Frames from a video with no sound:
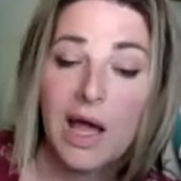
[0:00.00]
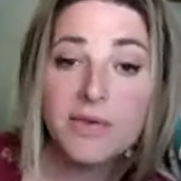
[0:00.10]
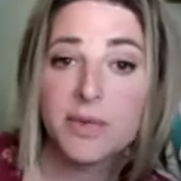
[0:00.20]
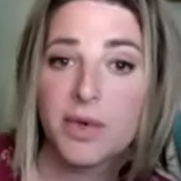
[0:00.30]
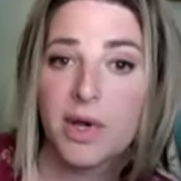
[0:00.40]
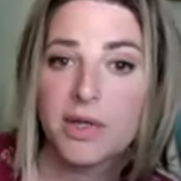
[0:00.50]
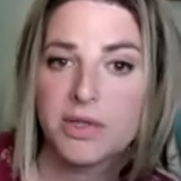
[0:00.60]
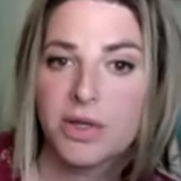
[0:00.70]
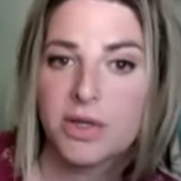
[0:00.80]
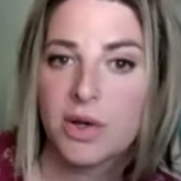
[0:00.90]
I have some
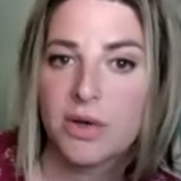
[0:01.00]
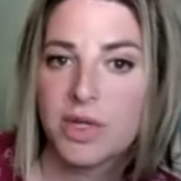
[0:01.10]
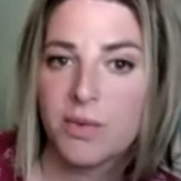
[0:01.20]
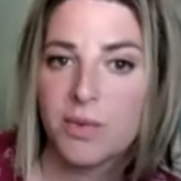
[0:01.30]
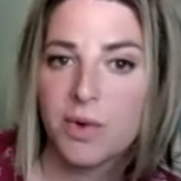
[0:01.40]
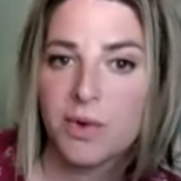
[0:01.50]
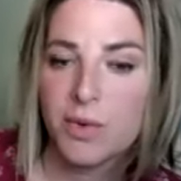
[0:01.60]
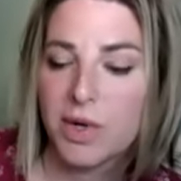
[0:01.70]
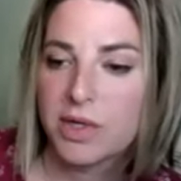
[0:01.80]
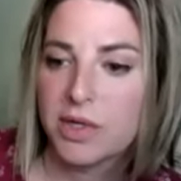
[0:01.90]
thoughts. Just I'll say real
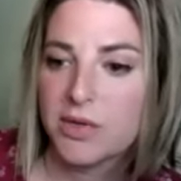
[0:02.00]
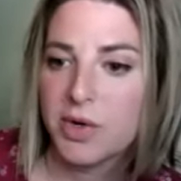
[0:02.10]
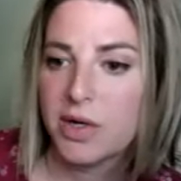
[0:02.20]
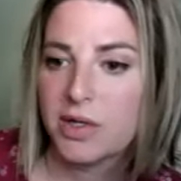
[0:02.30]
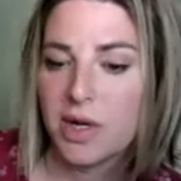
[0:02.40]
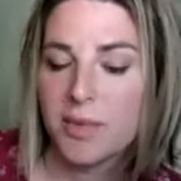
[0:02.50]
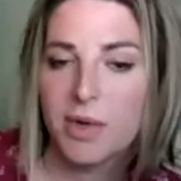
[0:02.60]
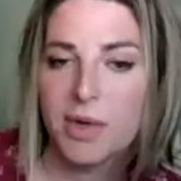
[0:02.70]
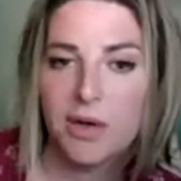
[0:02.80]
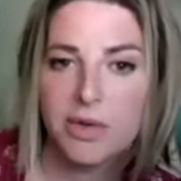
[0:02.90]
Please quick do. to this, reader And tell
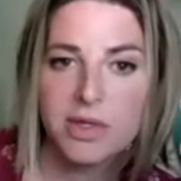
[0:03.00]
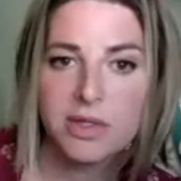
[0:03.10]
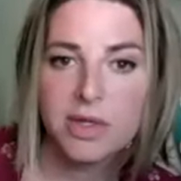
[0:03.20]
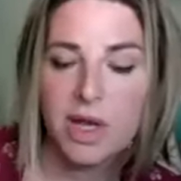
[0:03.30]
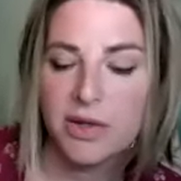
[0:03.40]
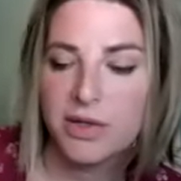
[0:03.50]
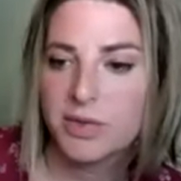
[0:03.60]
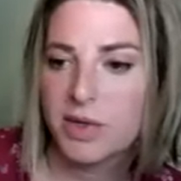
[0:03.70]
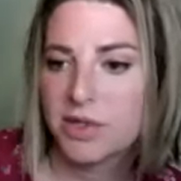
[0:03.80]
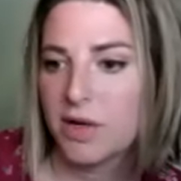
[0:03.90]
me how these how
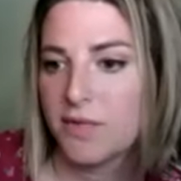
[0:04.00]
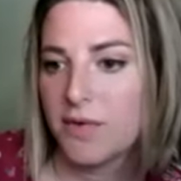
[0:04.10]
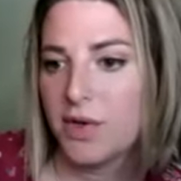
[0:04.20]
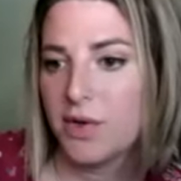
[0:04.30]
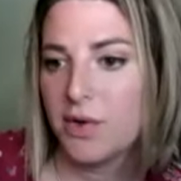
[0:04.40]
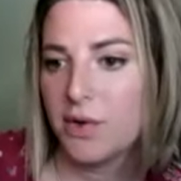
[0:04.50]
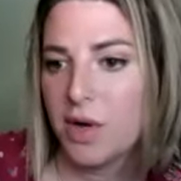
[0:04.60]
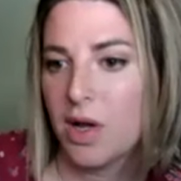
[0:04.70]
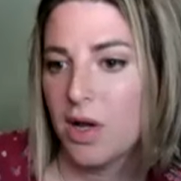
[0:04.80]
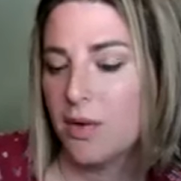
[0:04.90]
these resonate for you.
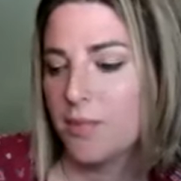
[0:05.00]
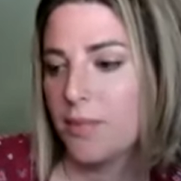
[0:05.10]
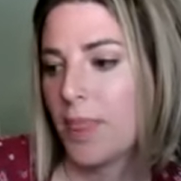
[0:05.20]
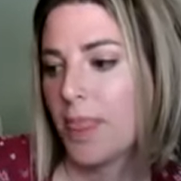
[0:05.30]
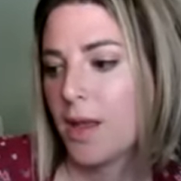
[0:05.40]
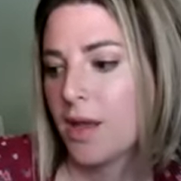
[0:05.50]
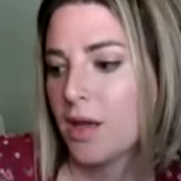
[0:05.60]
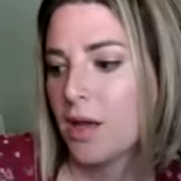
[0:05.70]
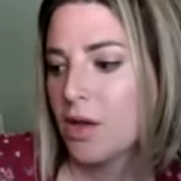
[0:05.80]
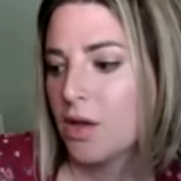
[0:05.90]
Um,
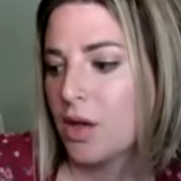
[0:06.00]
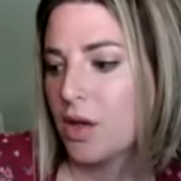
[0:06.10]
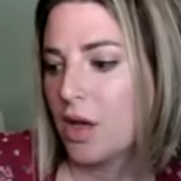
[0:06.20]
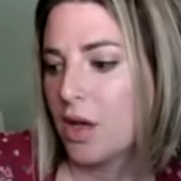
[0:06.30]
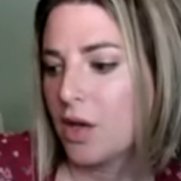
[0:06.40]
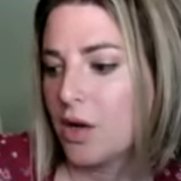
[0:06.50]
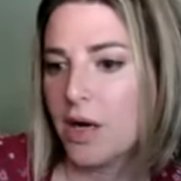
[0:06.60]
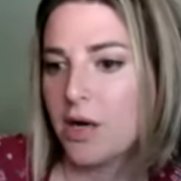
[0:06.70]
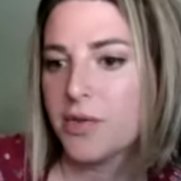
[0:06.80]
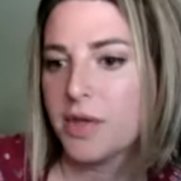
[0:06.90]
you know,
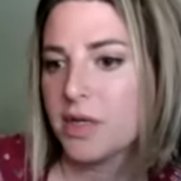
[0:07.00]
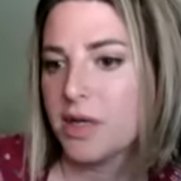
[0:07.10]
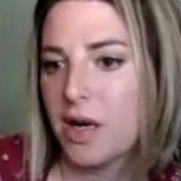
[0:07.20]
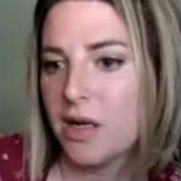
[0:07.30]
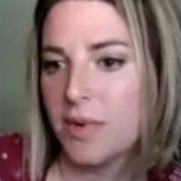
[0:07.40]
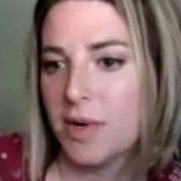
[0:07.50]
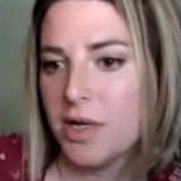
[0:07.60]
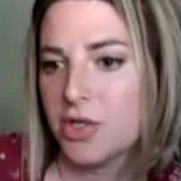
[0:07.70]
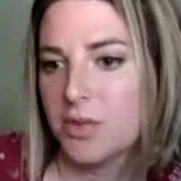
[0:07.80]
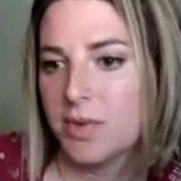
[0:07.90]
I don't think that
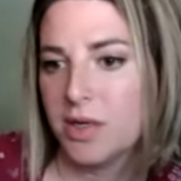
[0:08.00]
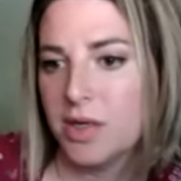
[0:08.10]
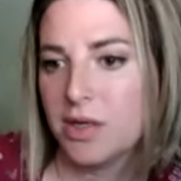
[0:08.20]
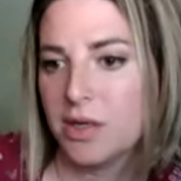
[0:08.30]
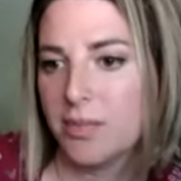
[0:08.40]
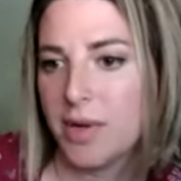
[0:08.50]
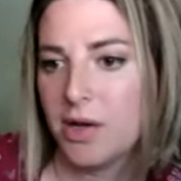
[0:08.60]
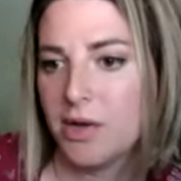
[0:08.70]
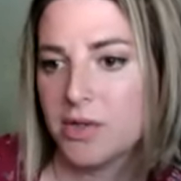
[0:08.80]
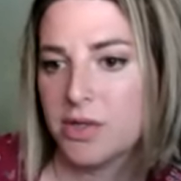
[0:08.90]
anybody should be
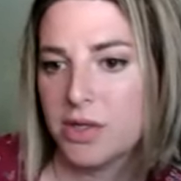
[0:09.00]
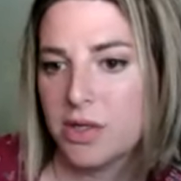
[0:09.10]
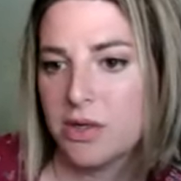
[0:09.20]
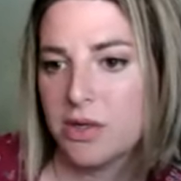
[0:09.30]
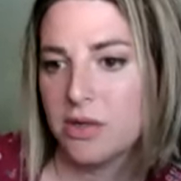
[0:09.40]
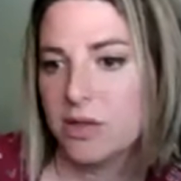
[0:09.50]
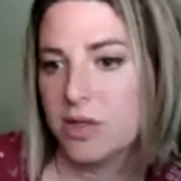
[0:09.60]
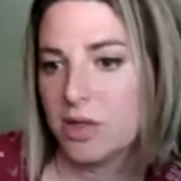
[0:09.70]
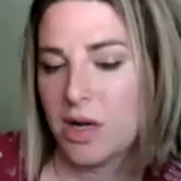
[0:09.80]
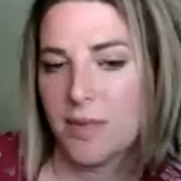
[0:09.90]
compelled to
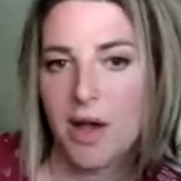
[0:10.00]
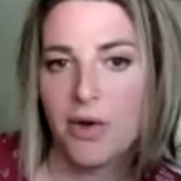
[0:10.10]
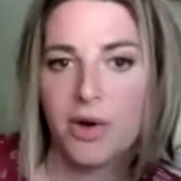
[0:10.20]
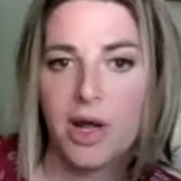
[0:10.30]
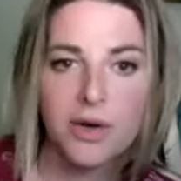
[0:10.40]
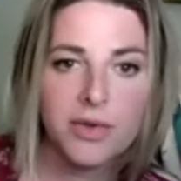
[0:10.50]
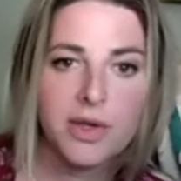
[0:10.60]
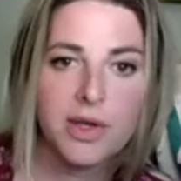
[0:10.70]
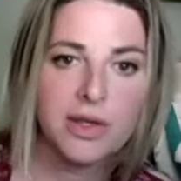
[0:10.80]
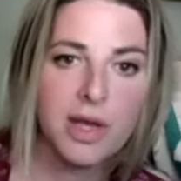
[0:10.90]
to come out. I don't
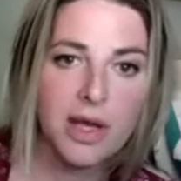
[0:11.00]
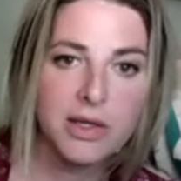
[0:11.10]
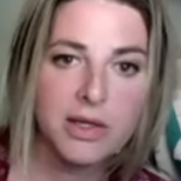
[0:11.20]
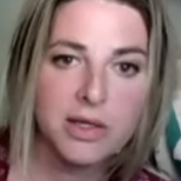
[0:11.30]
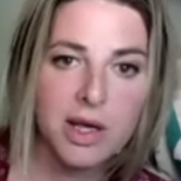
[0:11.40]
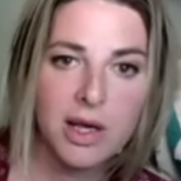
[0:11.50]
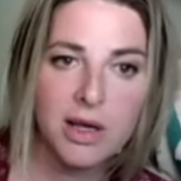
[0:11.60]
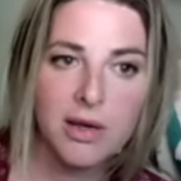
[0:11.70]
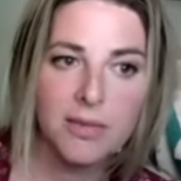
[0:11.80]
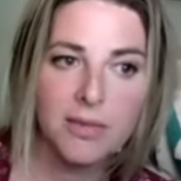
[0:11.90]
think that
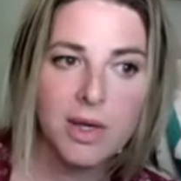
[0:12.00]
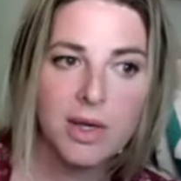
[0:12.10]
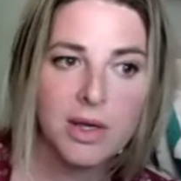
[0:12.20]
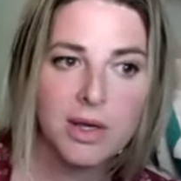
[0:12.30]
um,